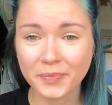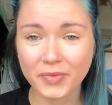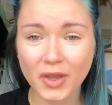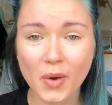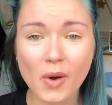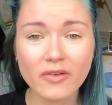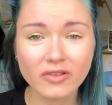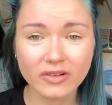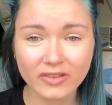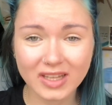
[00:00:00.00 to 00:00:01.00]
go
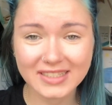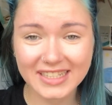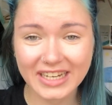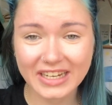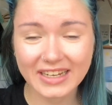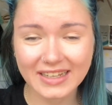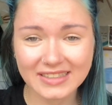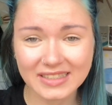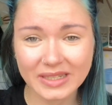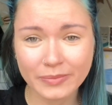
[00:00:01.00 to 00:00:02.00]
over and volunteer
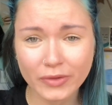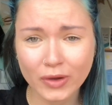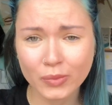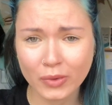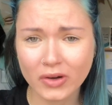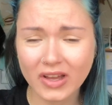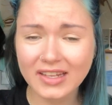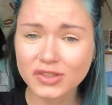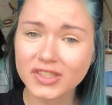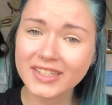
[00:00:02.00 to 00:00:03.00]
in some third world
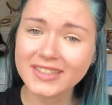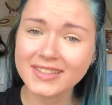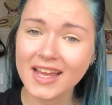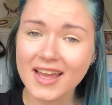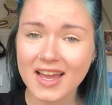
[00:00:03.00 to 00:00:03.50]
countries,